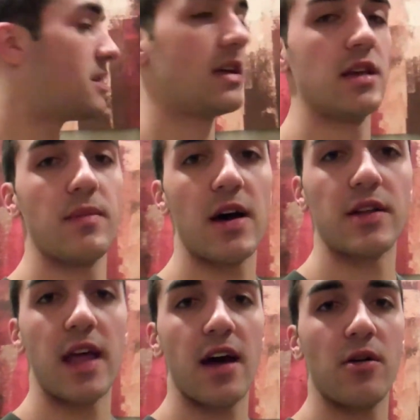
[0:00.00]
in about
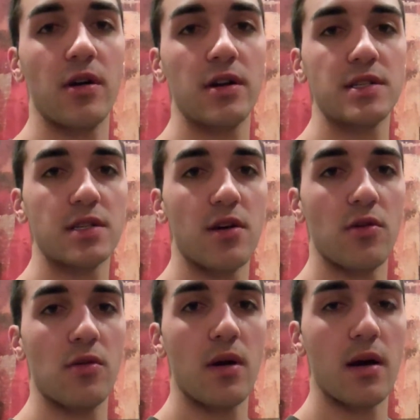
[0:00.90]
an hour,
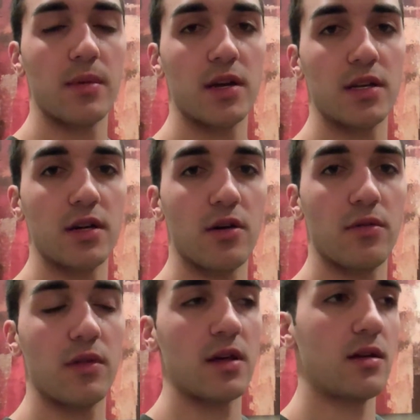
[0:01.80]
so I'm gonna
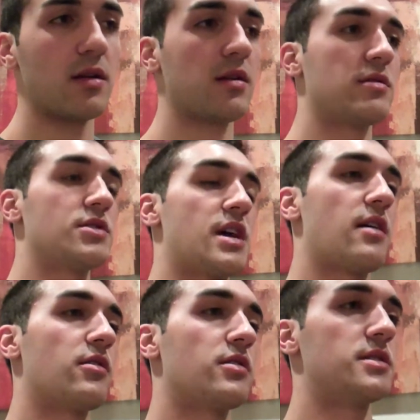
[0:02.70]
go
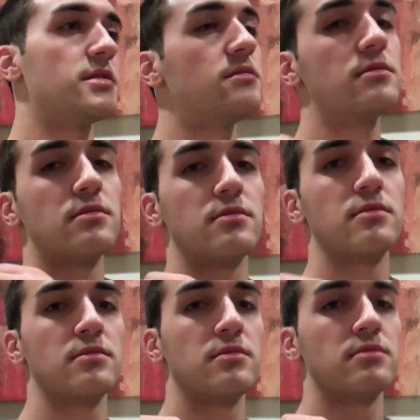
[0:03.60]
shower and
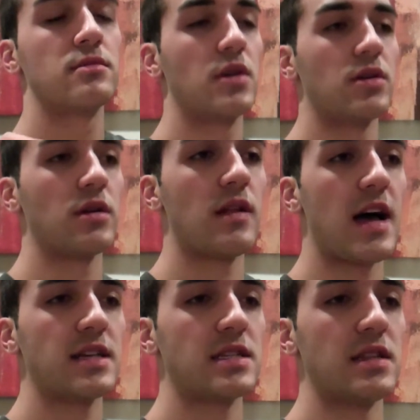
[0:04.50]
go to
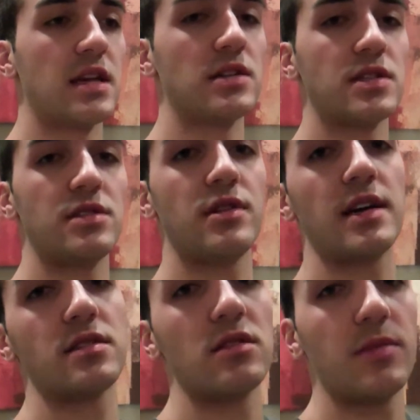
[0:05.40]
class, and then I'll see you
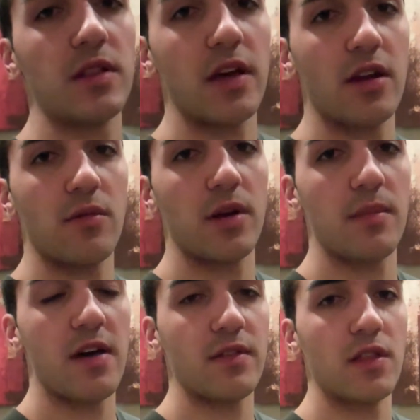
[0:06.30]
guys a little bit later when
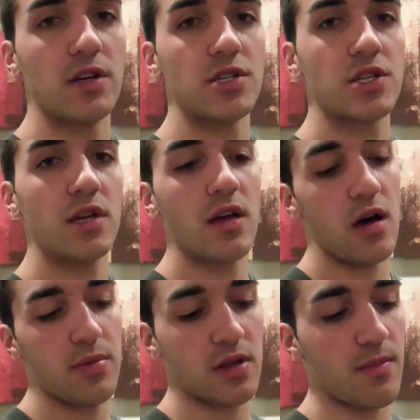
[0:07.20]
I'm having lunch.
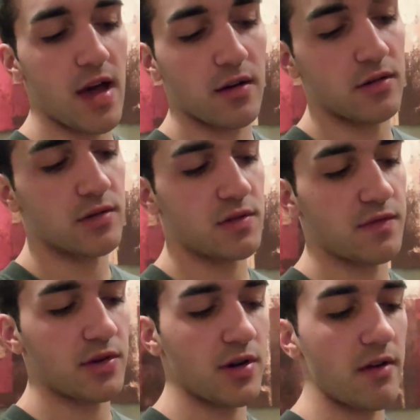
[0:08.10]
I'll put the macros
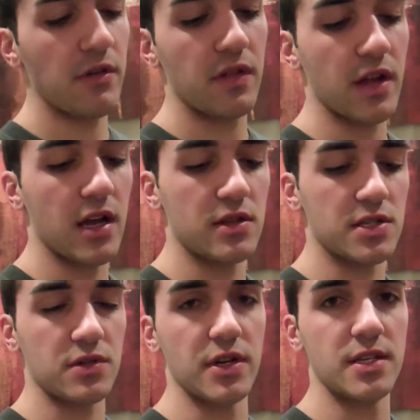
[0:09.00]
for everything on the
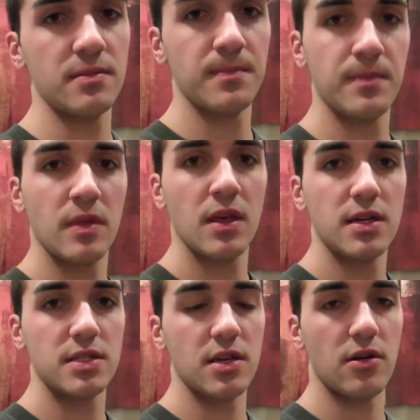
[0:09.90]
screen,
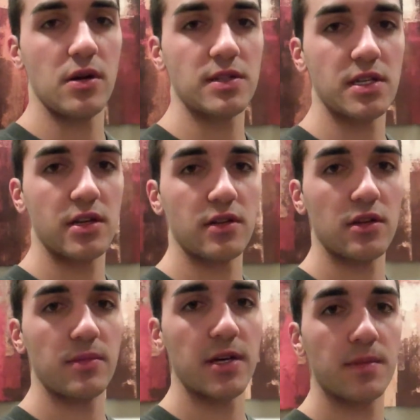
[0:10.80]
so I'll see you in a
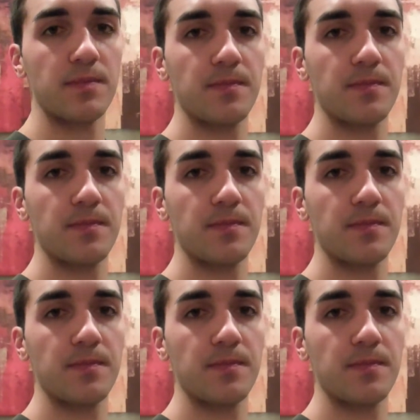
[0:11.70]
little bit.